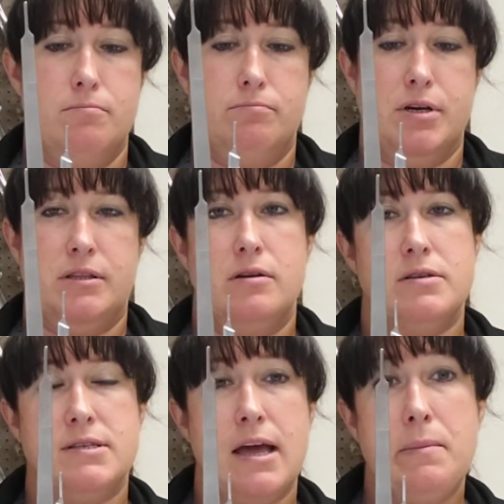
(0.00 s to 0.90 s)
But they're the
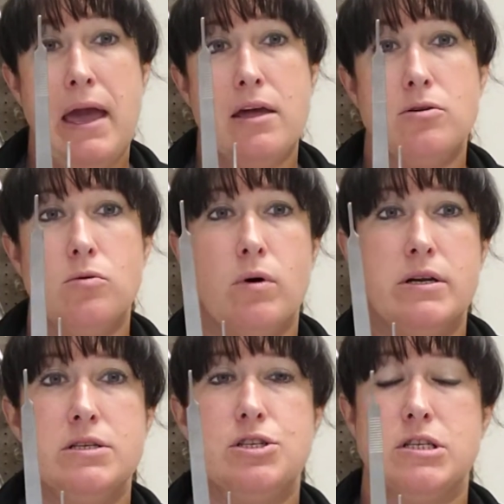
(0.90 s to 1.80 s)
same handle. One
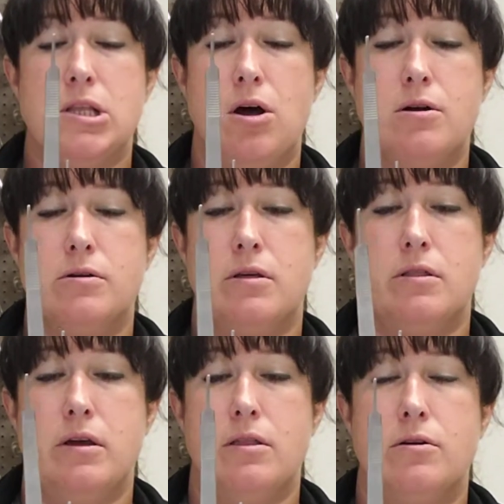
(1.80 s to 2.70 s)
is just longer than
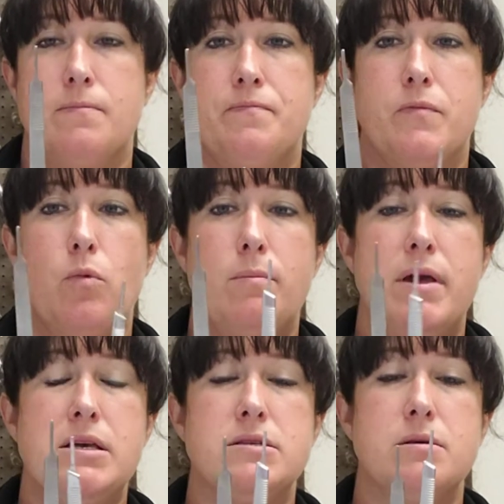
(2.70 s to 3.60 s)
the other. What
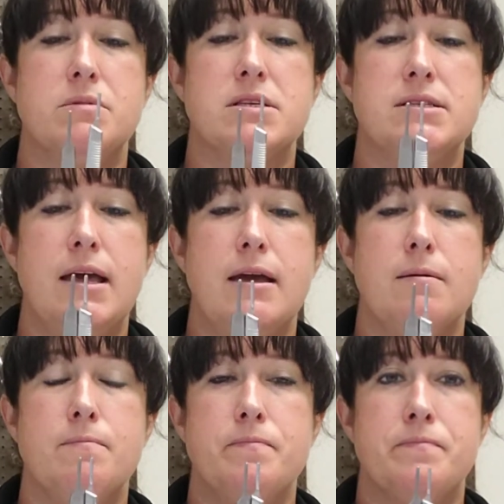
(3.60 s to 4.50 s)
makes them the
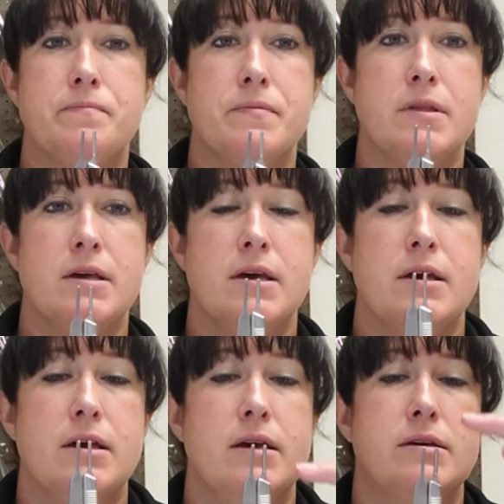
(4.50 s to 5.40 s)
same
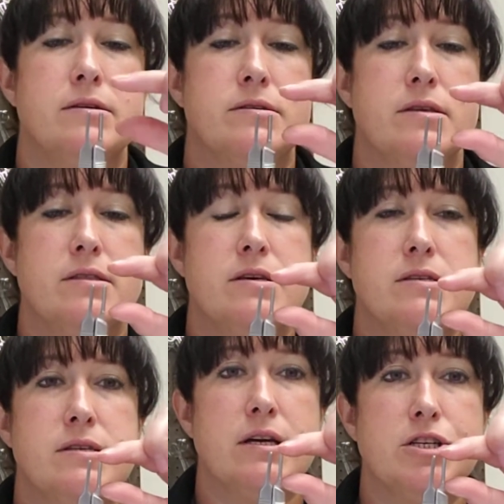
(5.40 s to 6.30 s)
is this
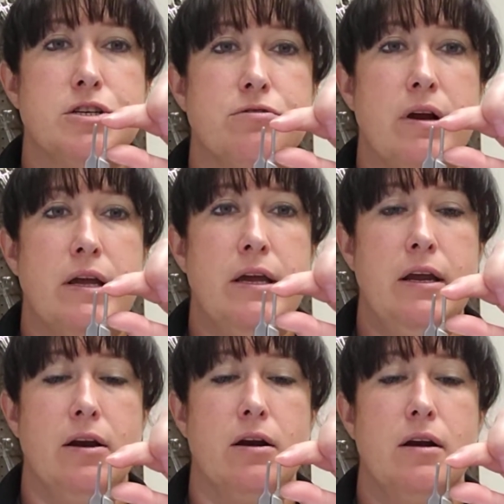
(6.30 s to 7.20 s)
section right
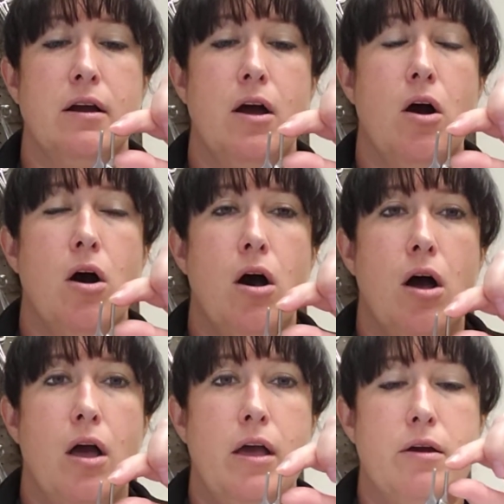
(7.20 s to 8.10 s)
here.
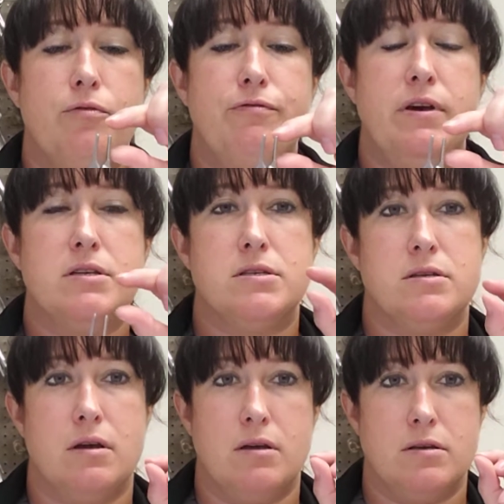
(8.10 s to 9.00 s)
It fits
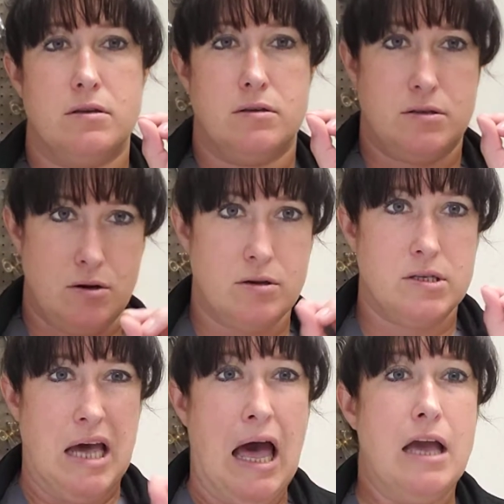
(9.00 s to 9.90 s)
certain
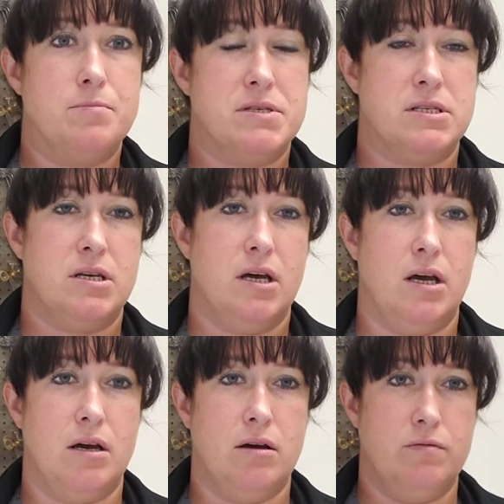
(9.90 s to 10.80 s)
types
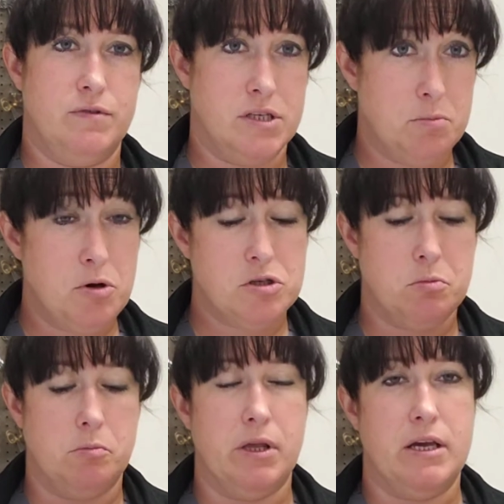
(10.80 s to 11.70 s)
of
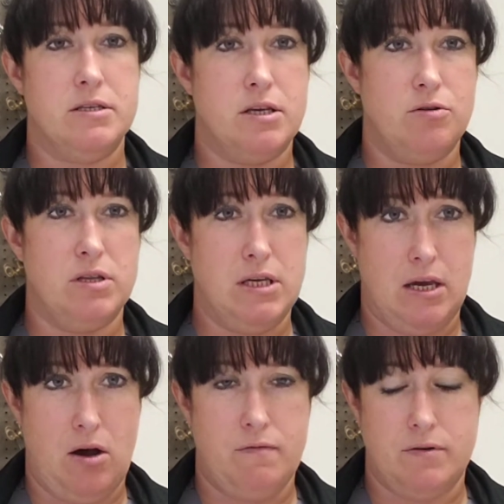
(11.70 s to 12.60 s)
disposable blades that you can
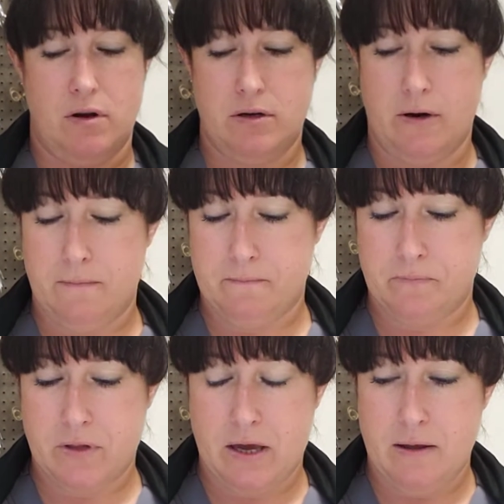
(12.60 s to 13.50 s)
take off and on here.
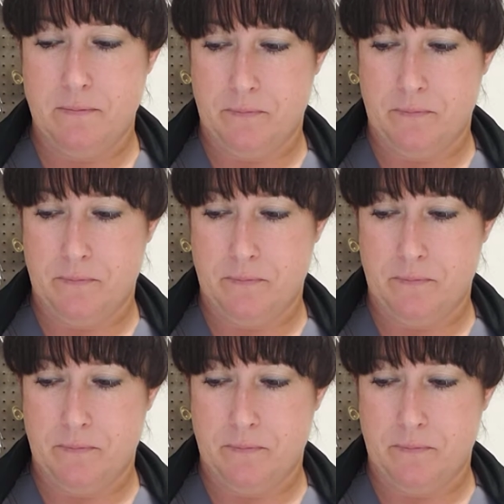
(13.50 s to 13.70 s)
Okay?